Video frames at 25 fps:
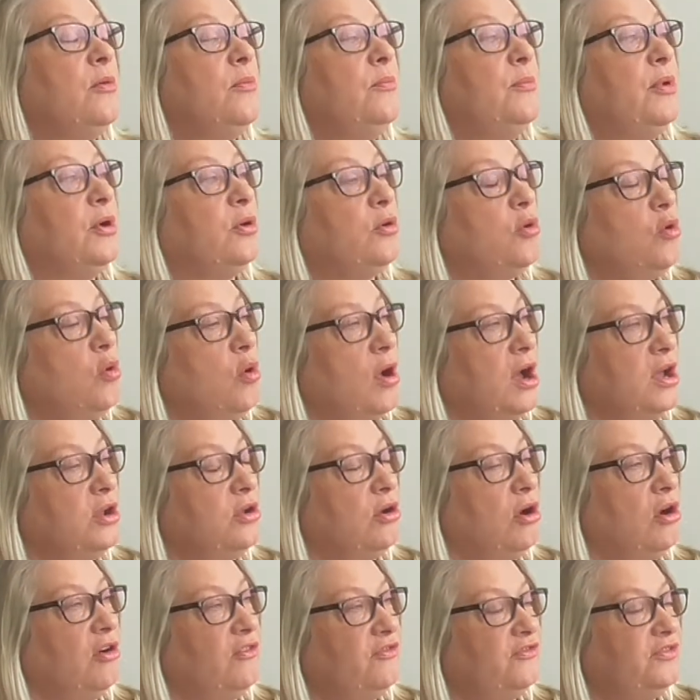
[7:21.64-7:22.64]
But quite
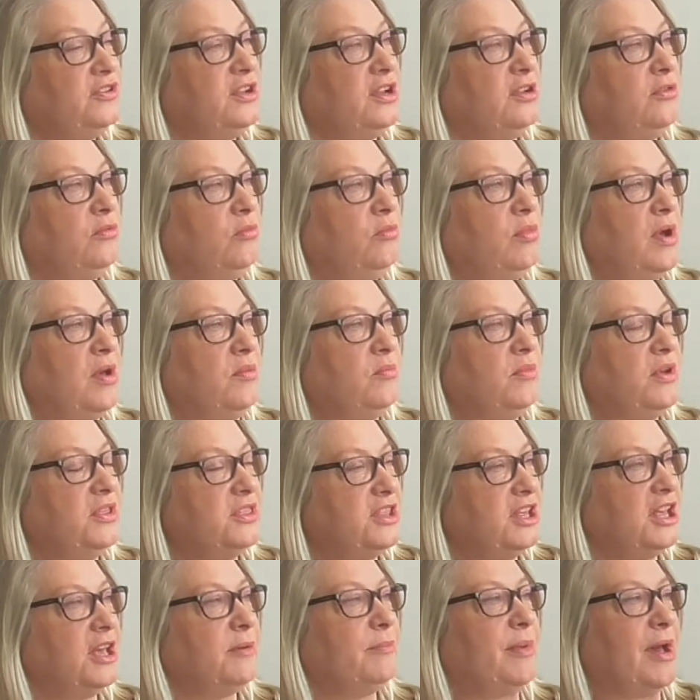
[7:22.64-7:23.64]
often when we
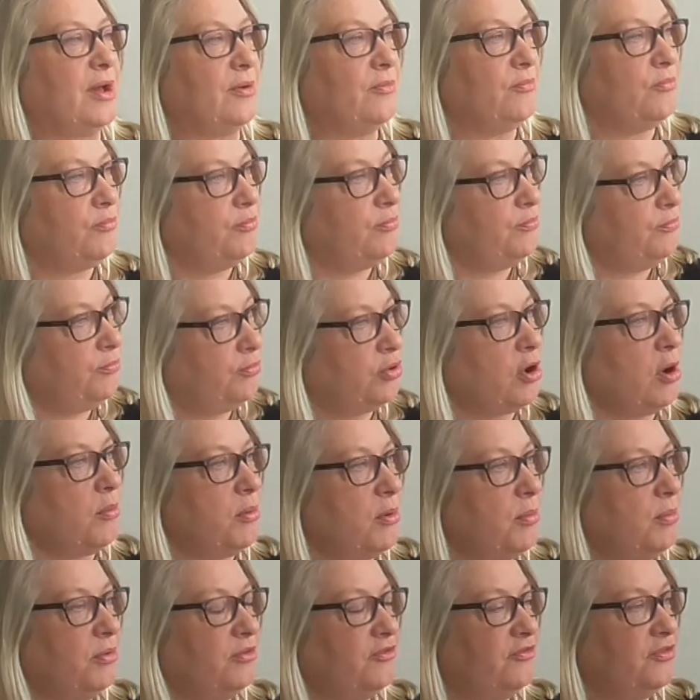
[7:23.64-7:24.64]
think about
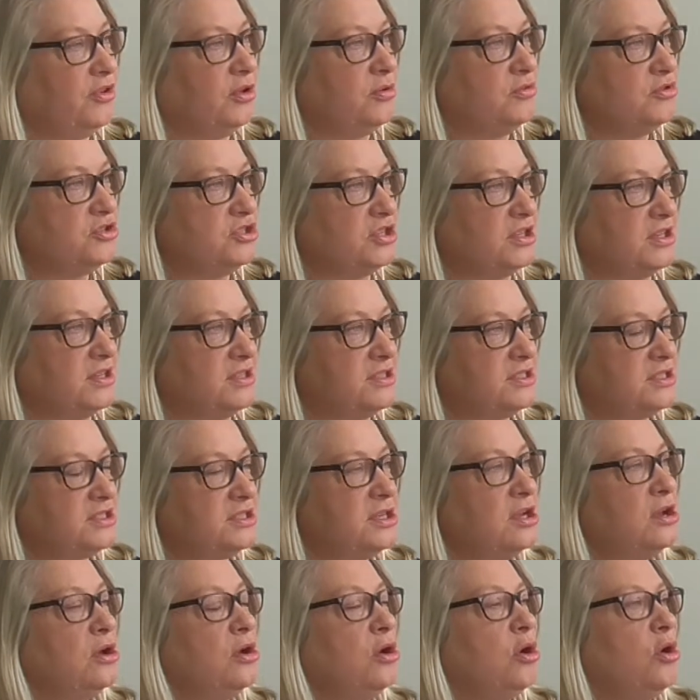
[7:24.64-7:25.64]
probable futures,
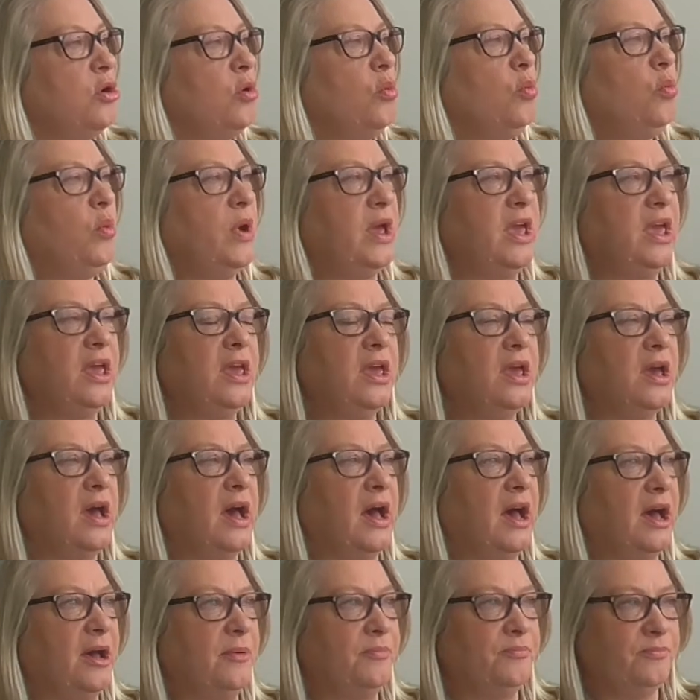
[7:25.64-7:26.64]
we
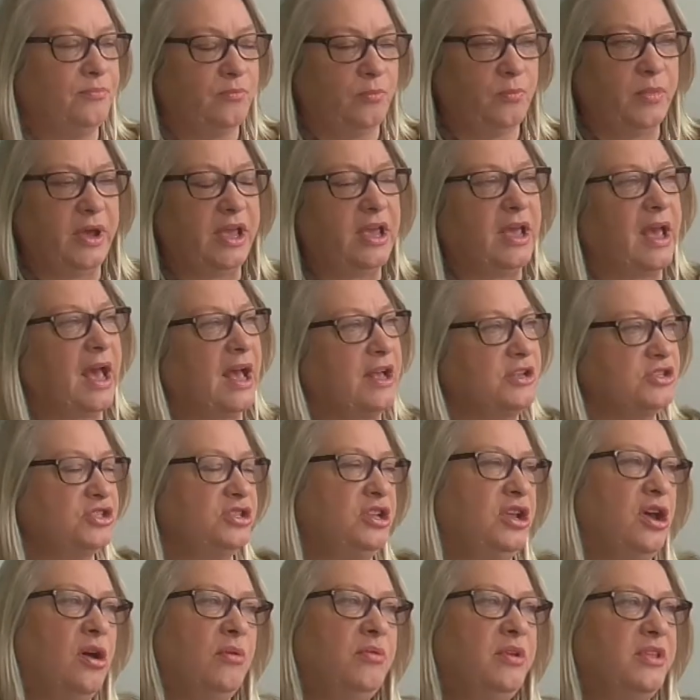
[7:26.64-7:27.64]

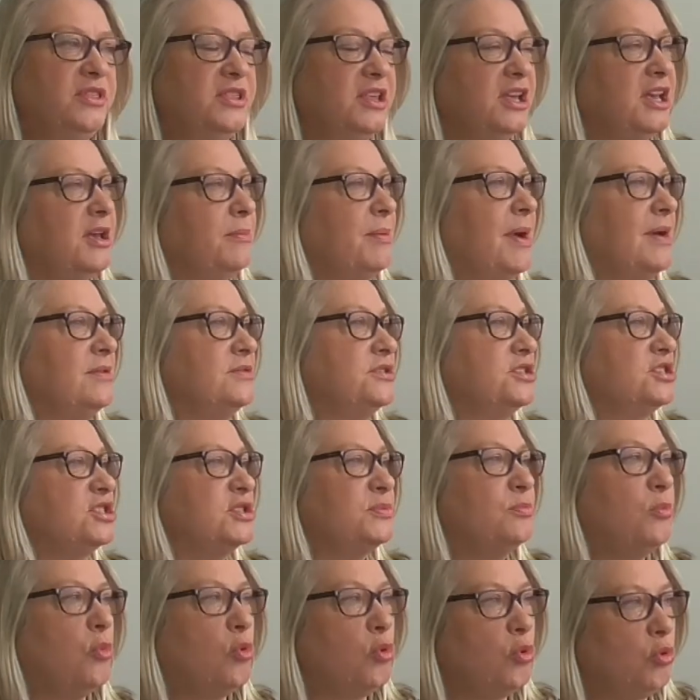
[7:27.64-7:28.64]
actually only think about a
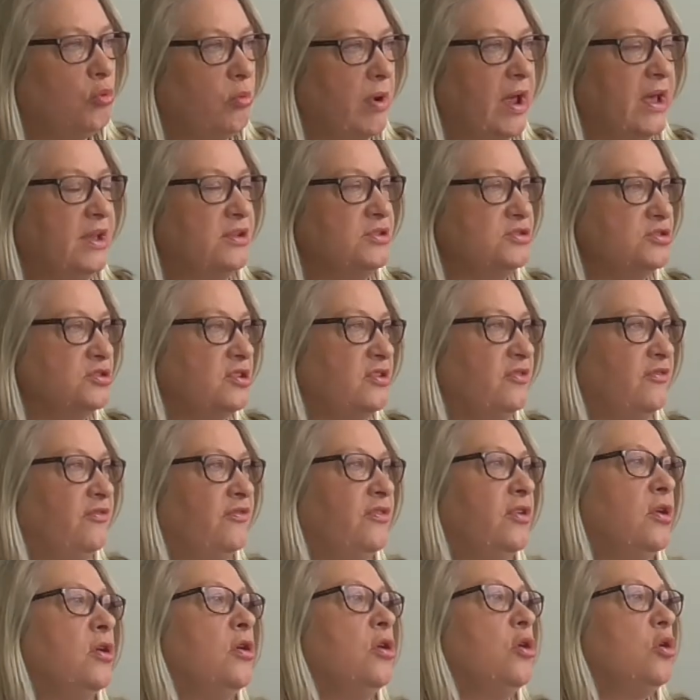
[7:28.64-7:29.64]
small range
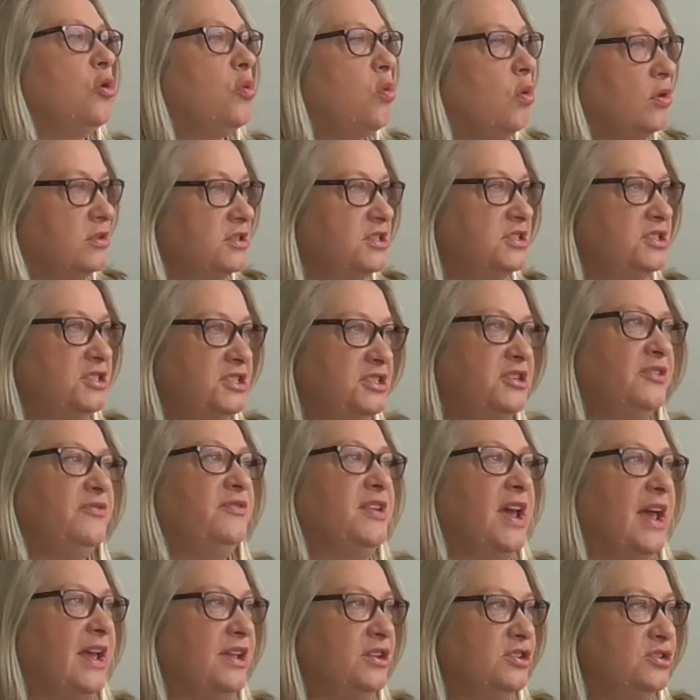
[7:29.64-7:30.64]
of quantitative
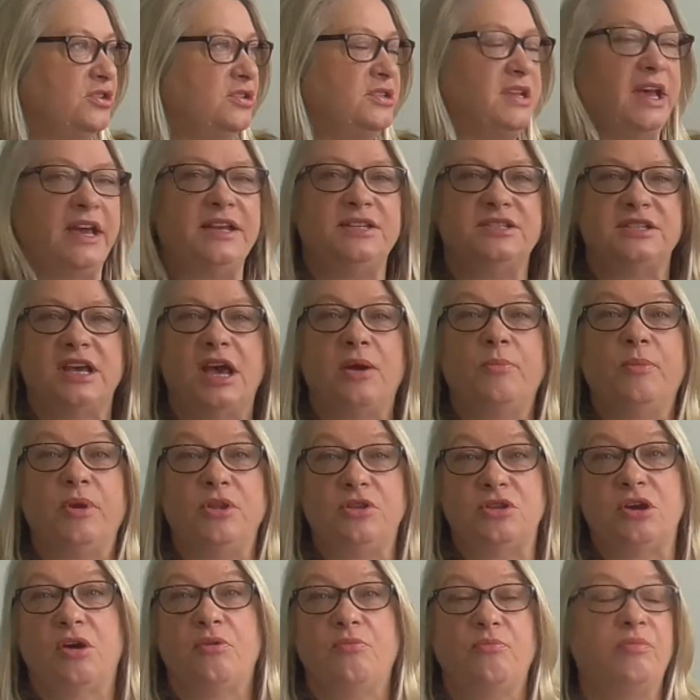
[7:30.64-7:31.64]
data, and we
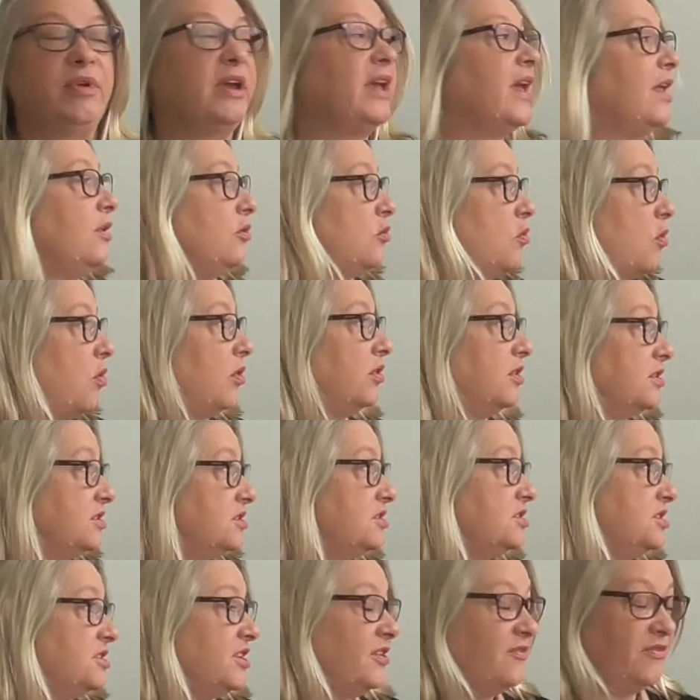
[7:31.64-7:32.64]
don't bring in
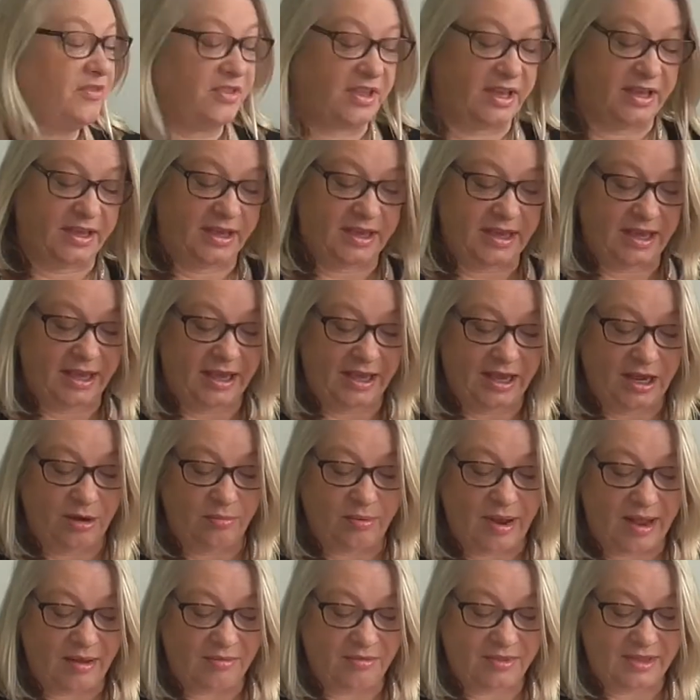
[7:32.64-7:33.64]
qualitative thinking
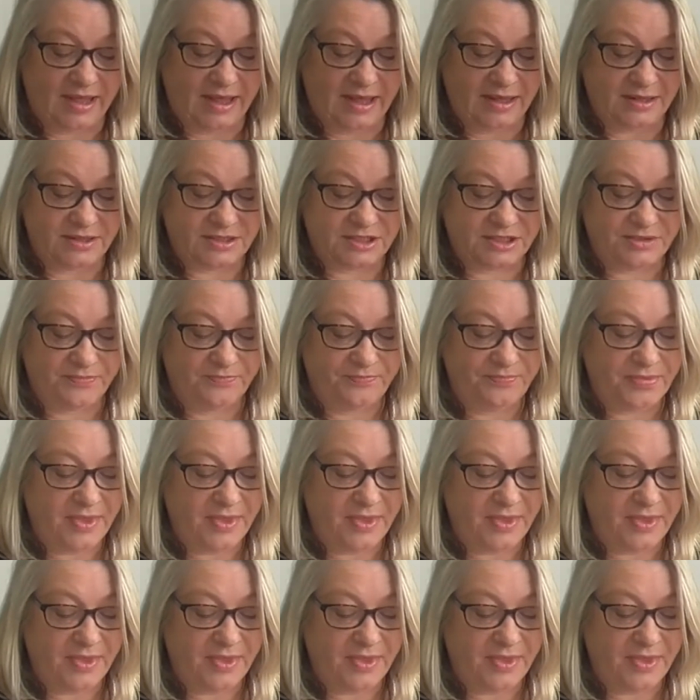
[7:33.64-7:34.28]
around that.